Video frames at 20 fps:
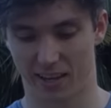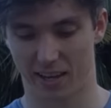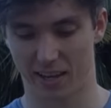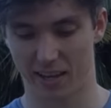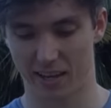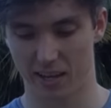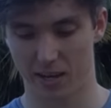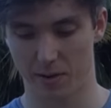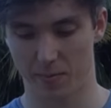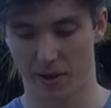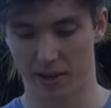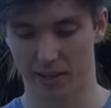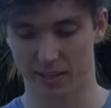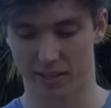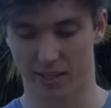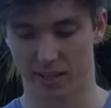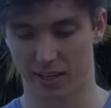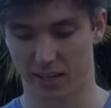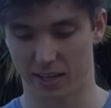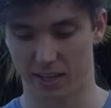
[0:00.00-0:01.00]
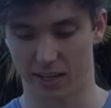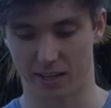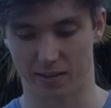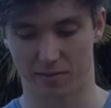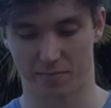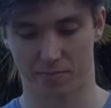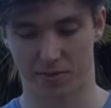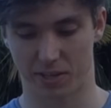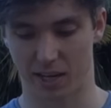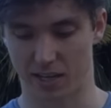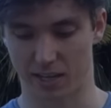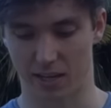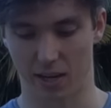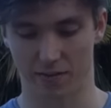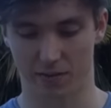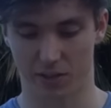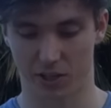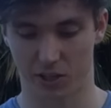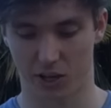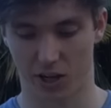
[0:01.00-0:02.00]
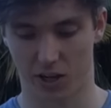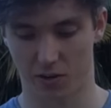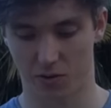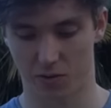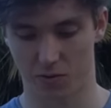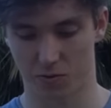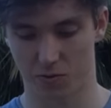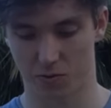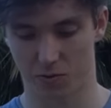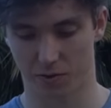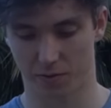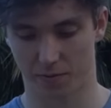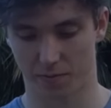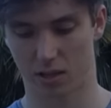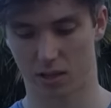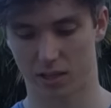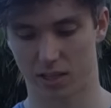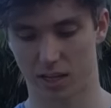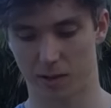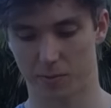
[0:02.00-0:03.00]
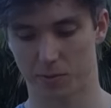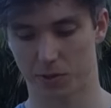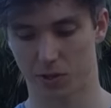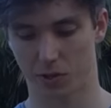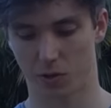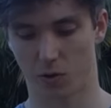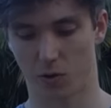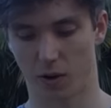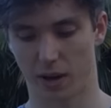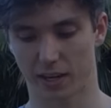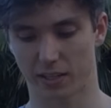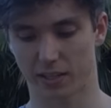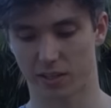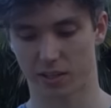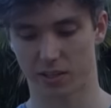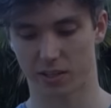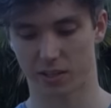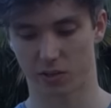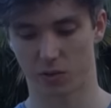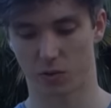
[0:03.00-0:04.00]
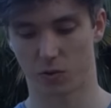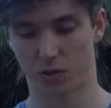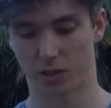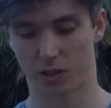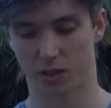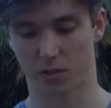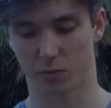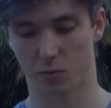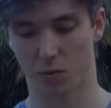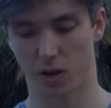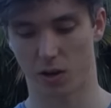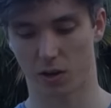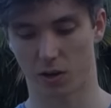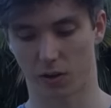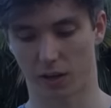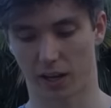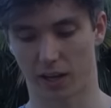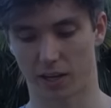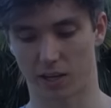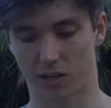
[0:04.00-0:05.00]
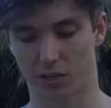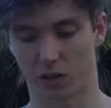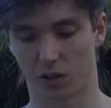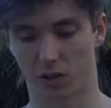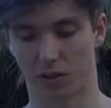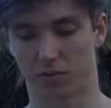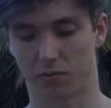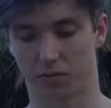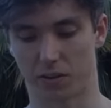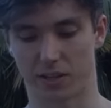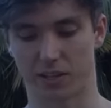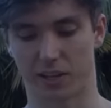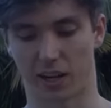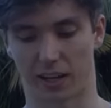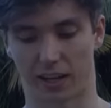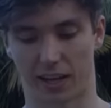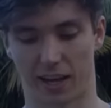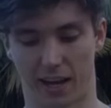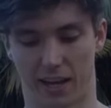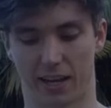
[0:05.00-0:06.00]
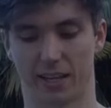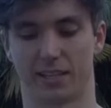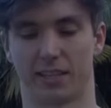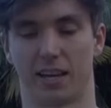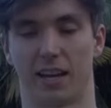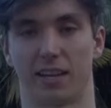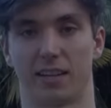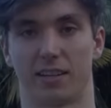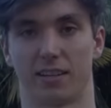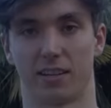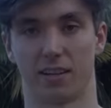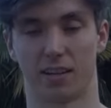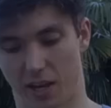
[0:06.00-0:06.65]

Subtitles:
He basically says, loving the channel, tips or exercises in order to work on getting a solid freestanding handstand.